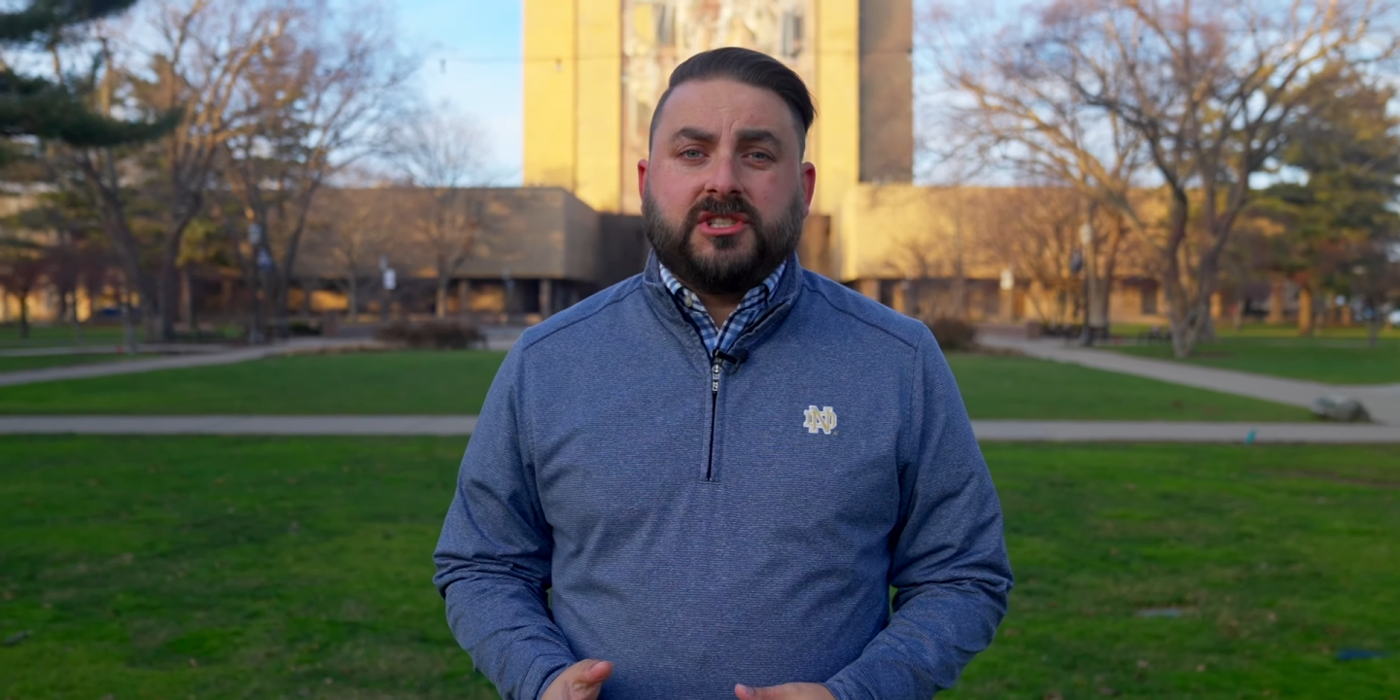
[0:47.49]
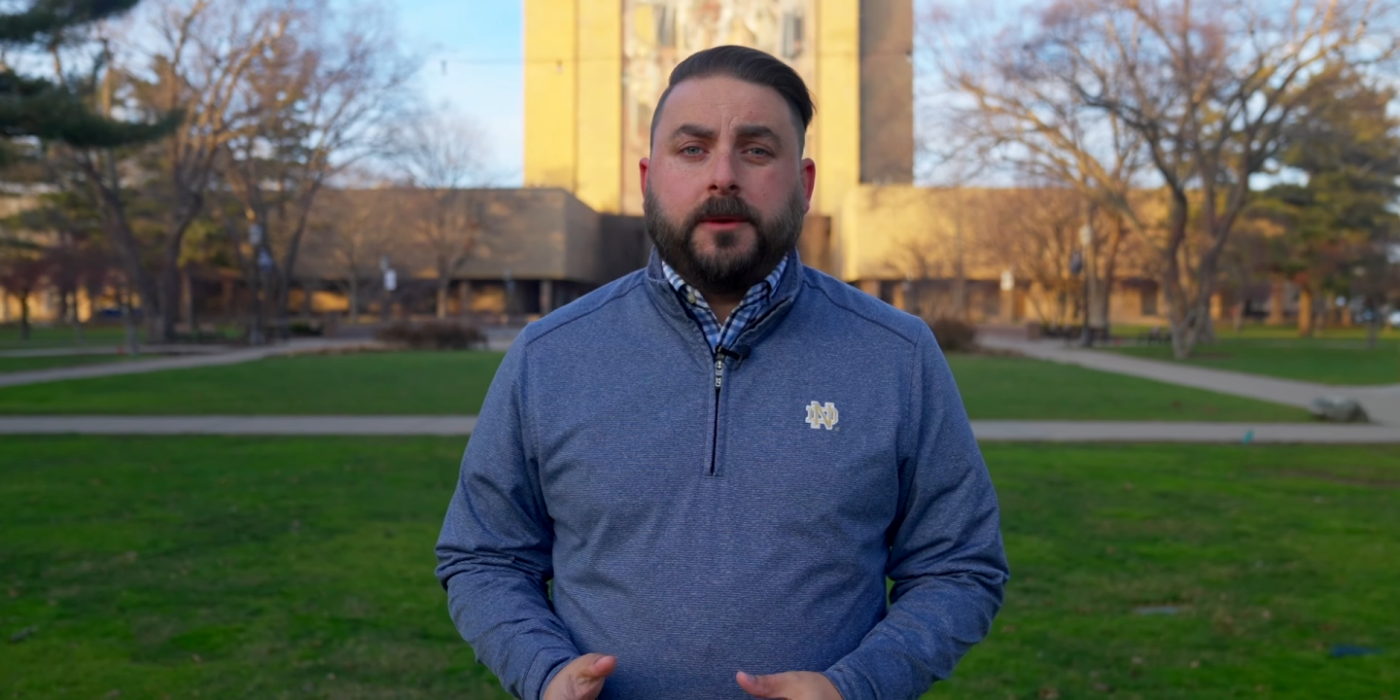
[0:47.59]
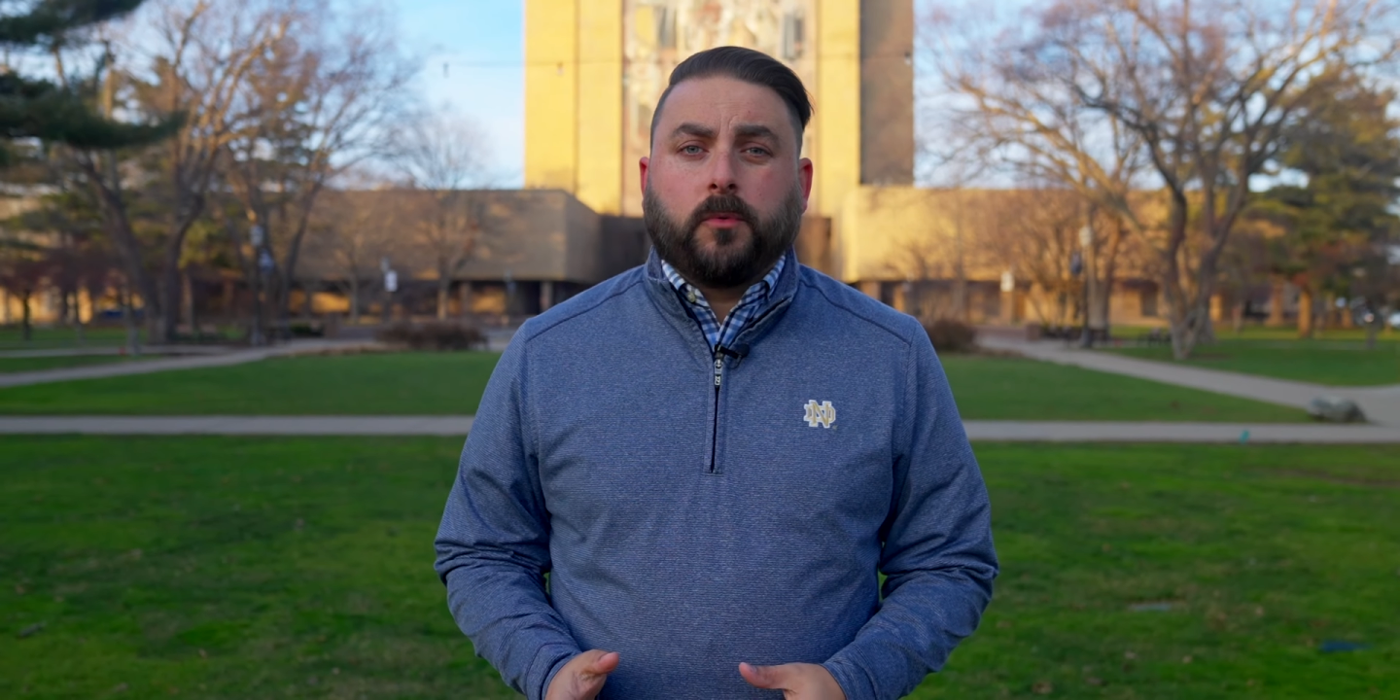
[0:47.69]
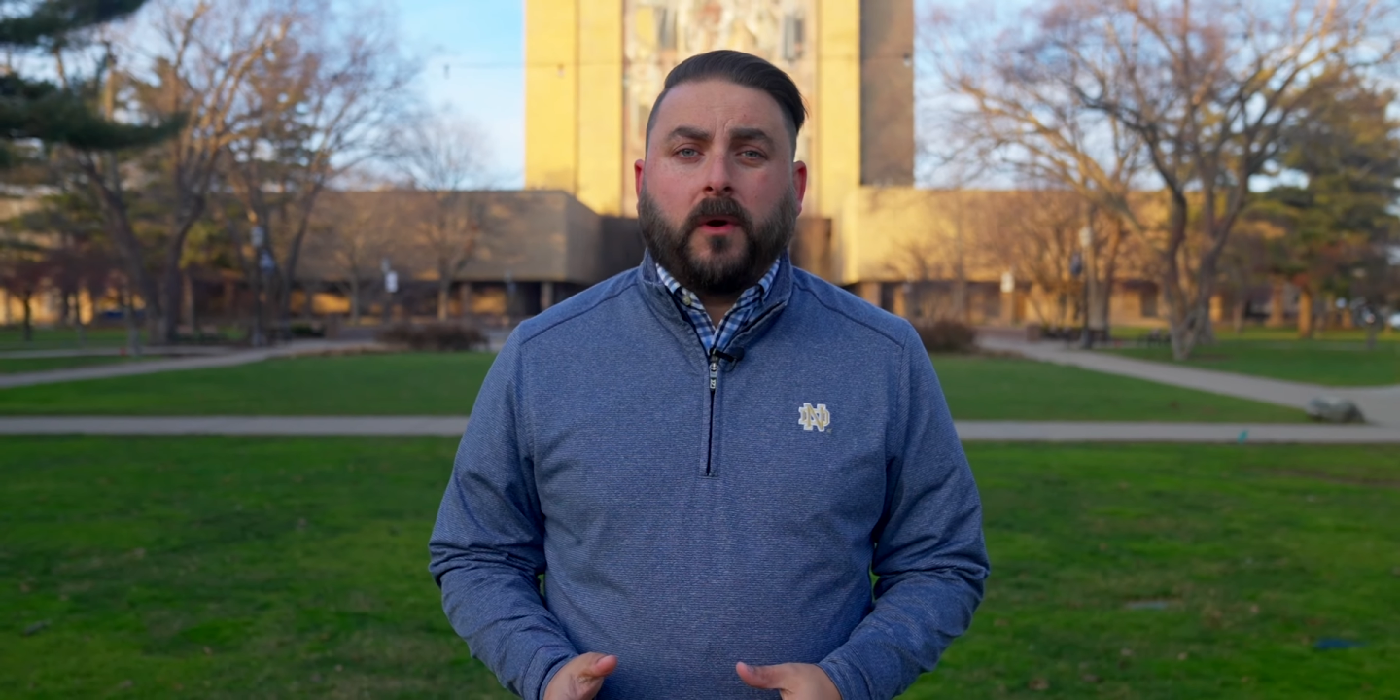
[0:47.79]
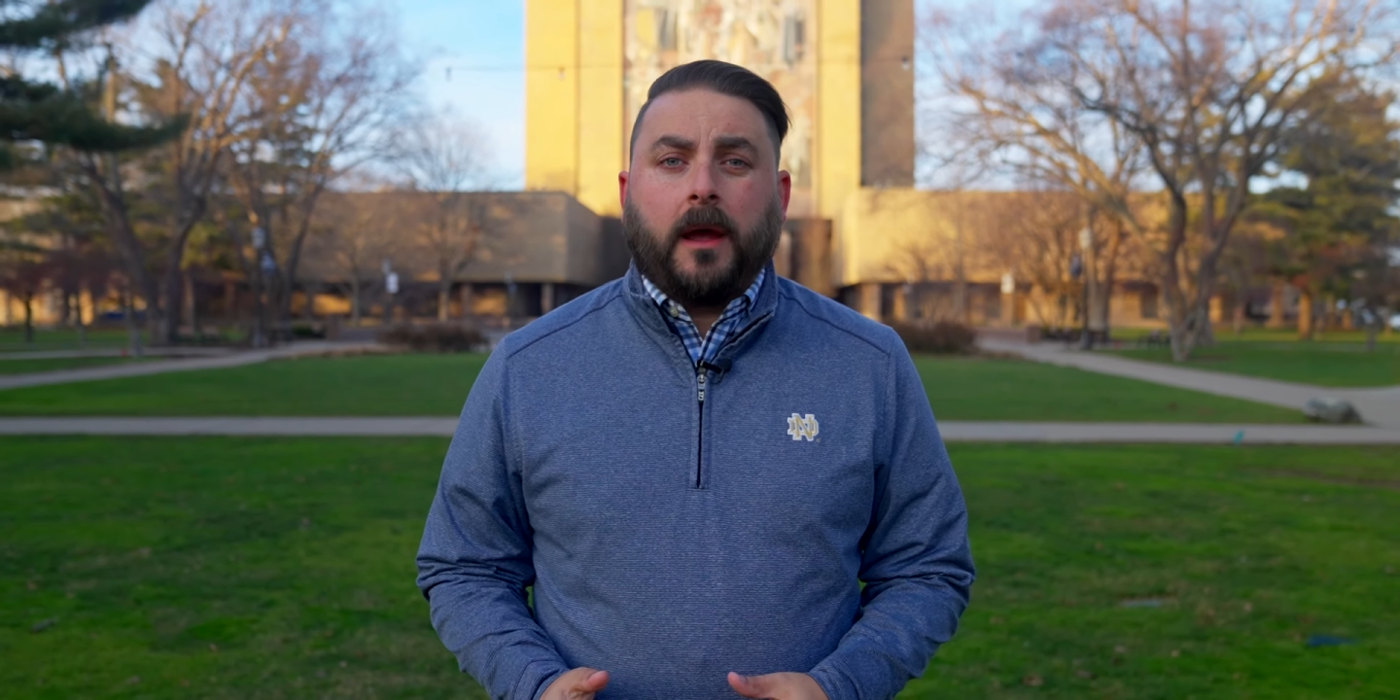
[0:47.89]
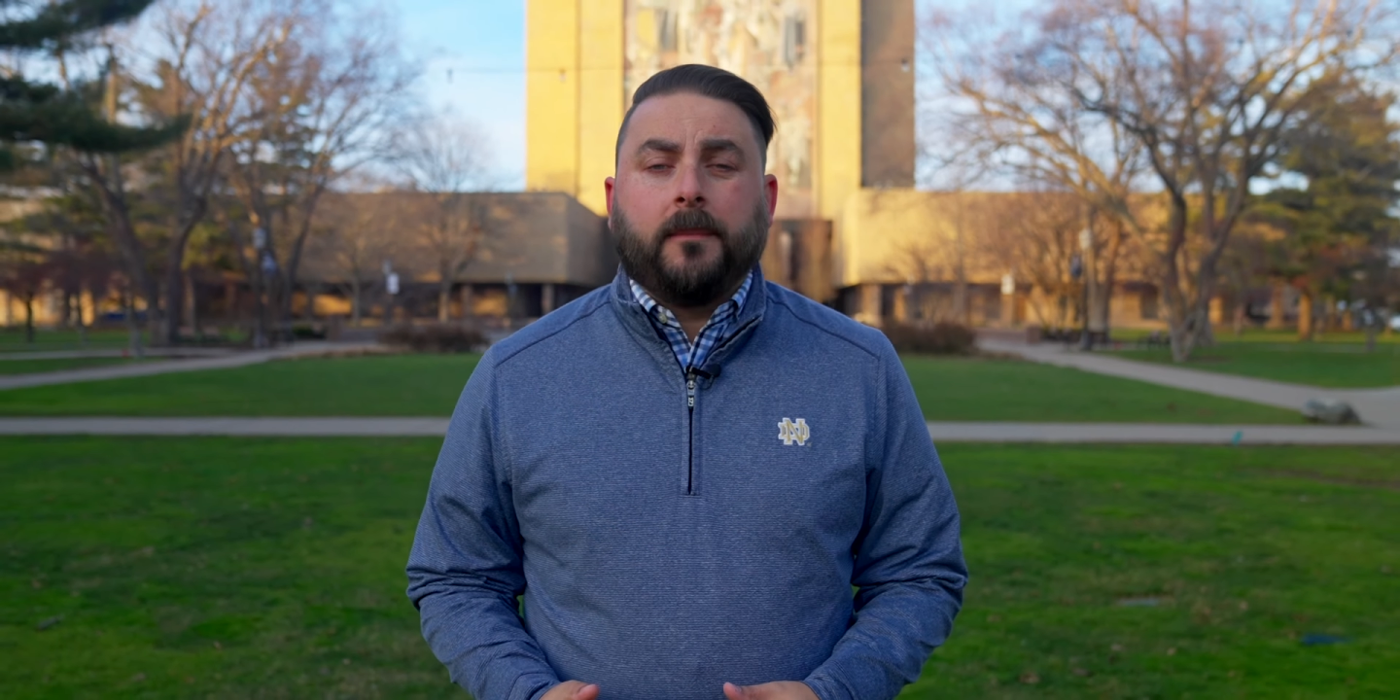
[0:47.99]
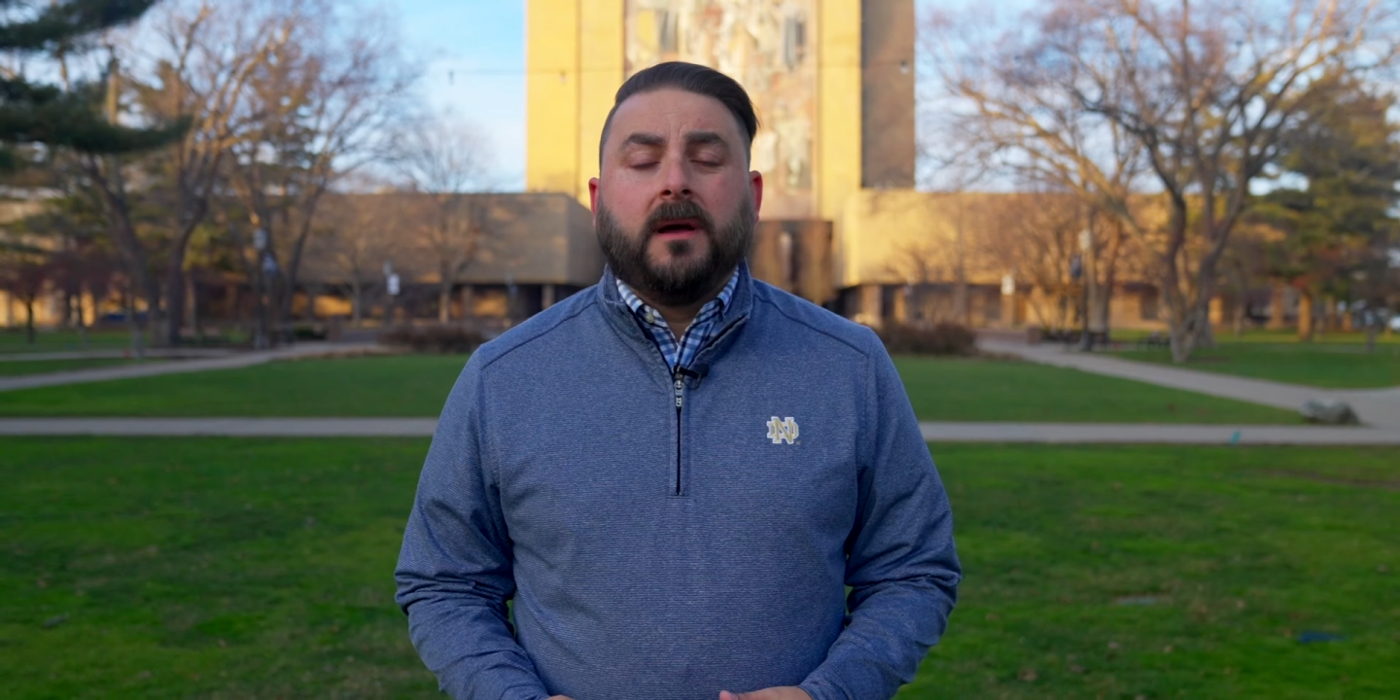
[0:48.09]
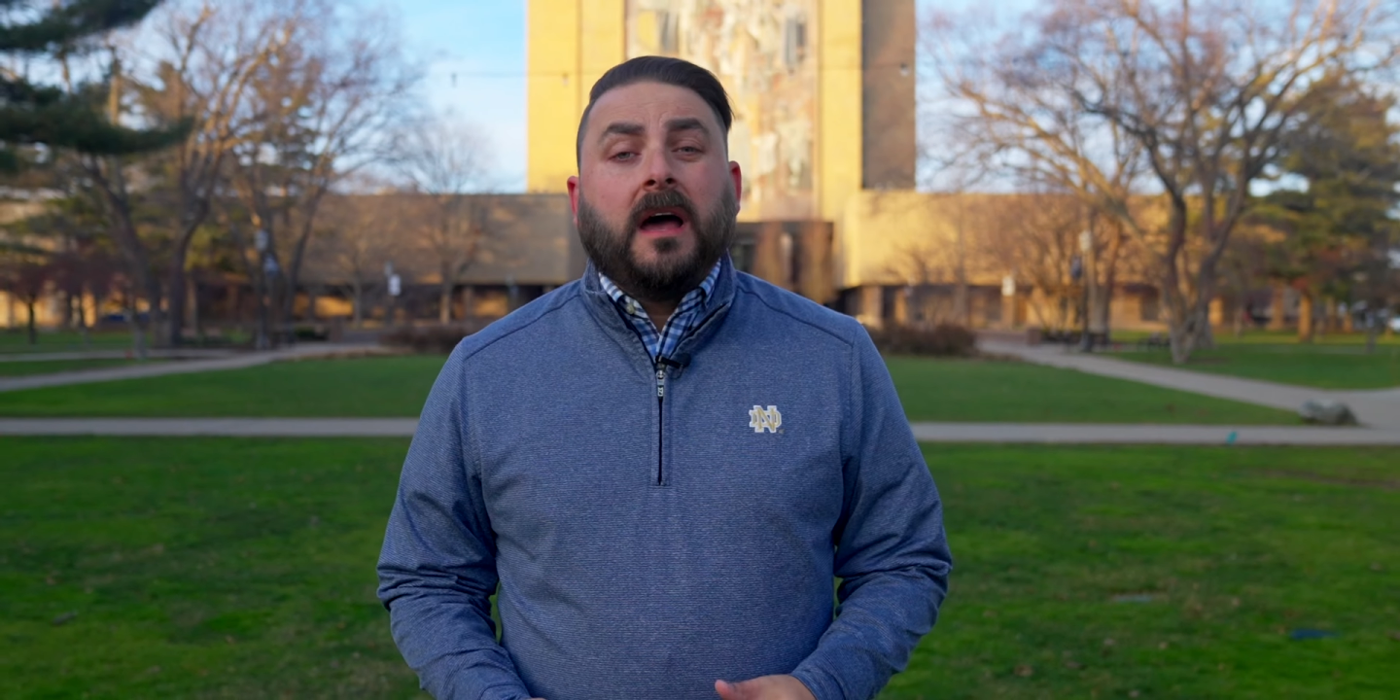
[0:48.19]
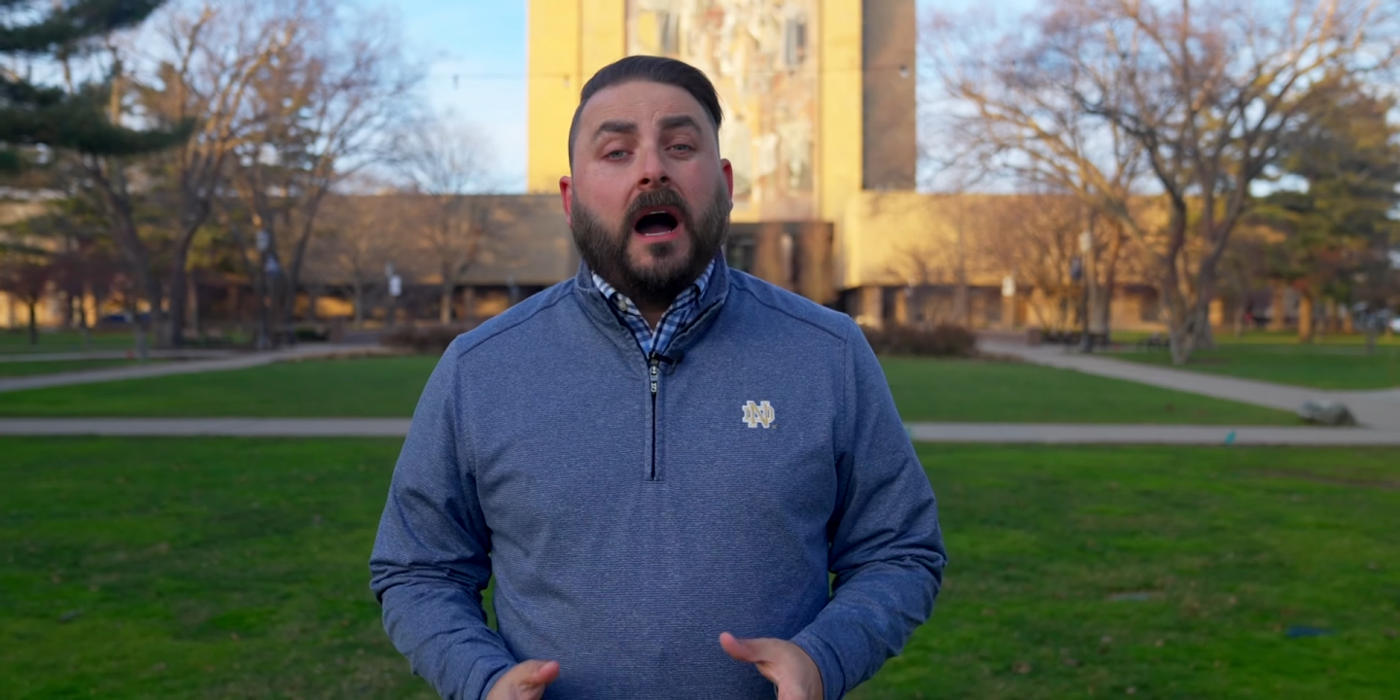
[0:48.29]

Jeep Ram,